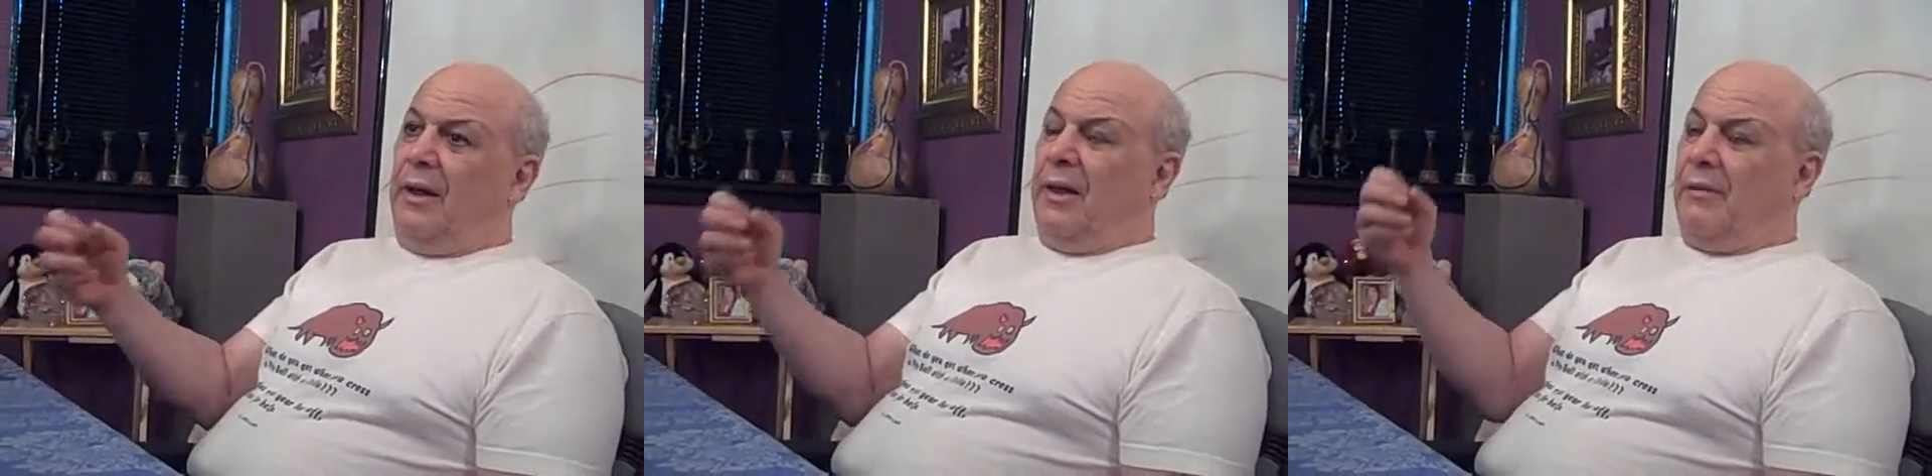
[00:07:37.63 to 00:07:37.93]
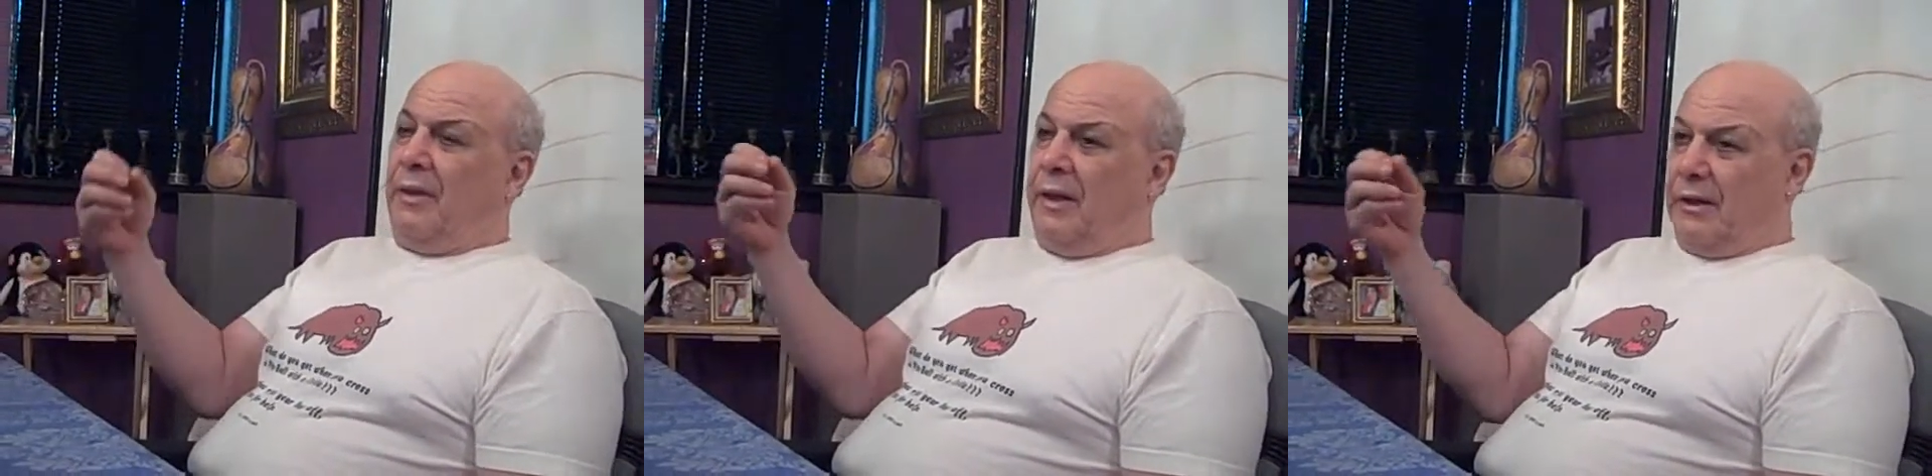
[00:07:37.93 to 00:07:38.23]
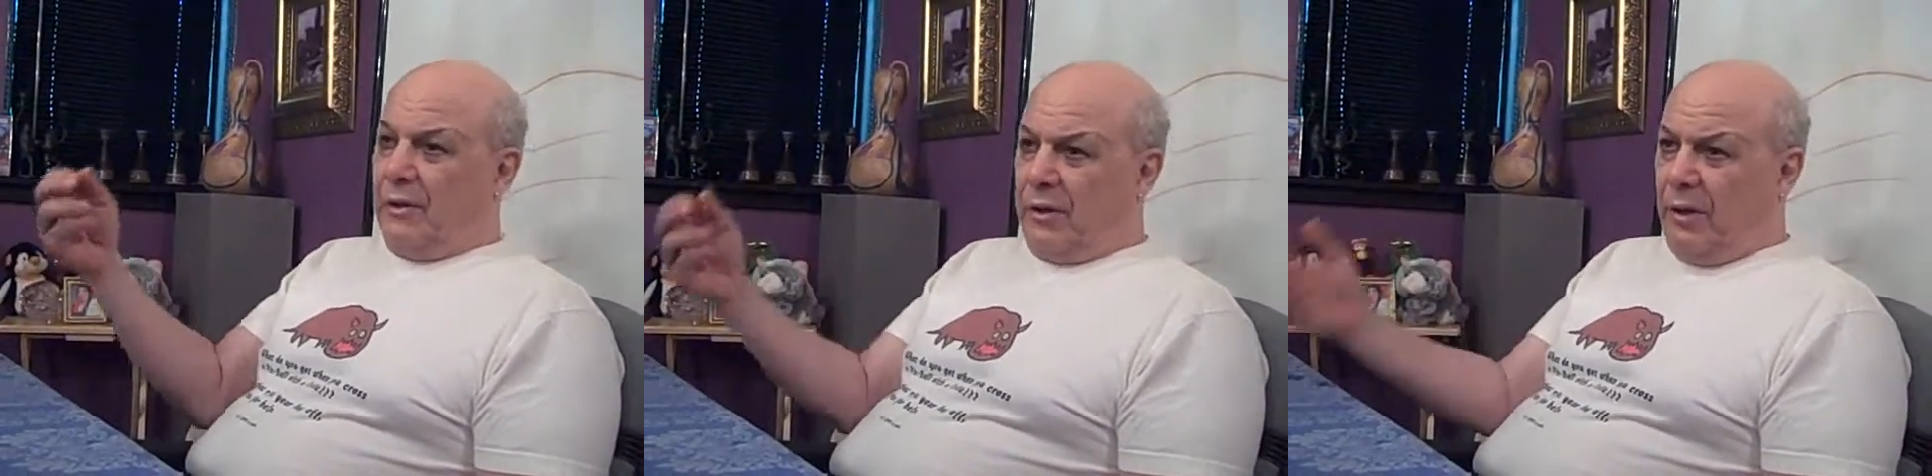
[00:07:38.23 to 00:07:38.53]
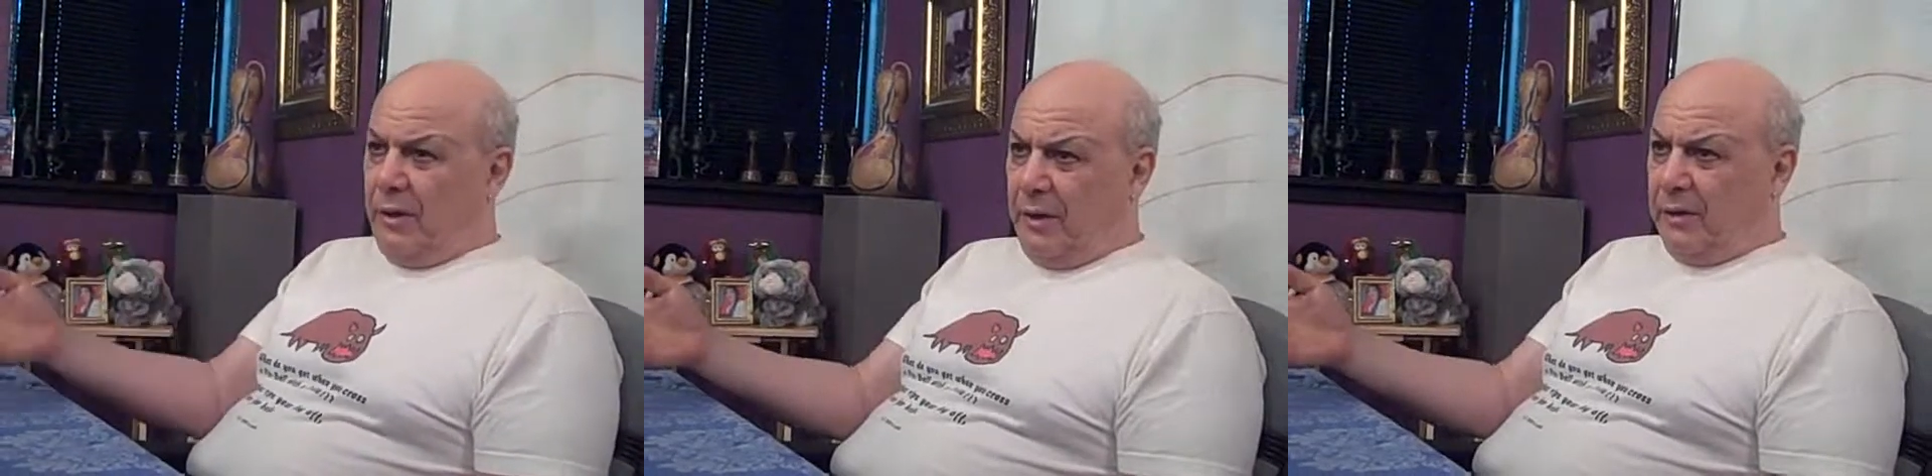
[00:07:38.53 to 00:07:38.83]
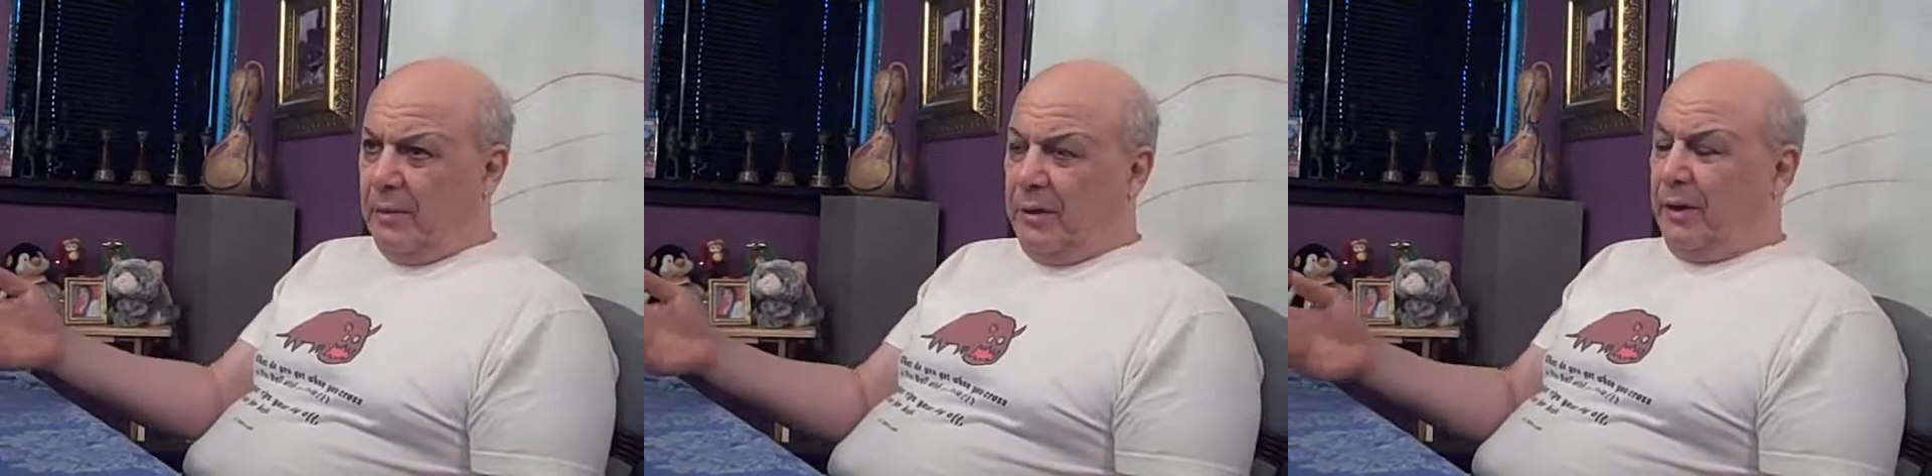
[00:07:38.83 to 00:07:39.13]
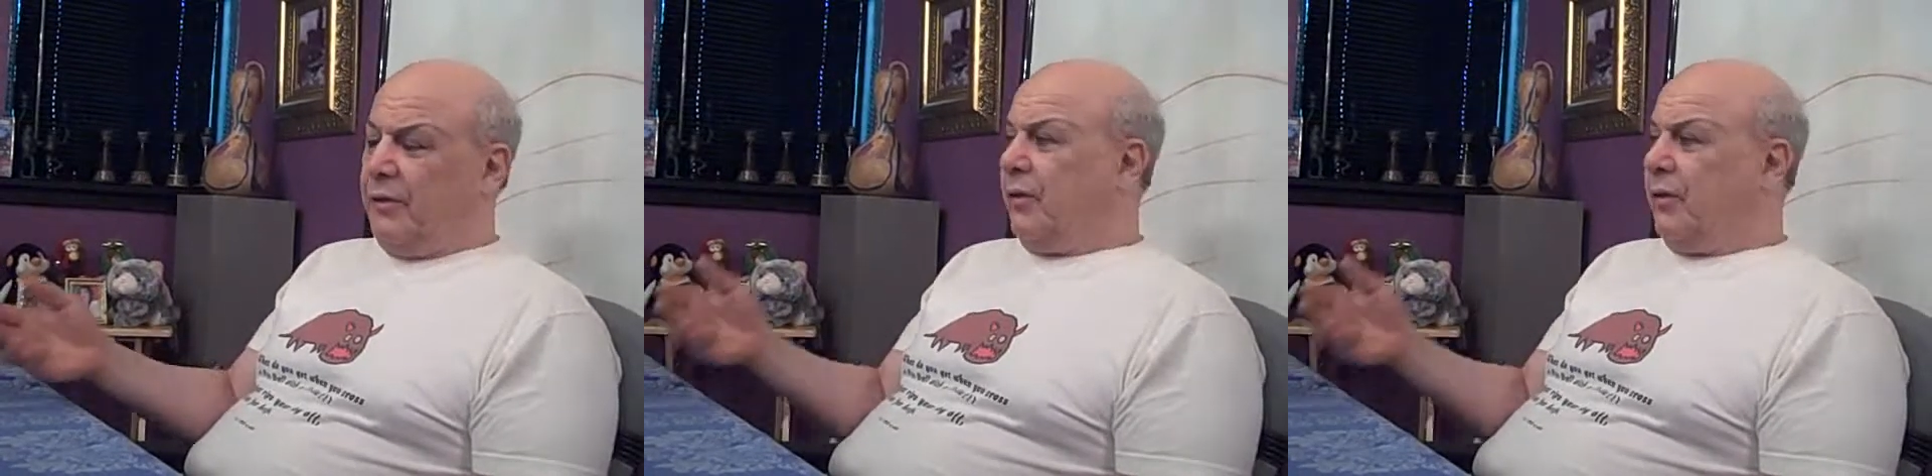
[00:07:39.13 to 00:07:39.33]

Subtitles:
and having an echocardiogram taken.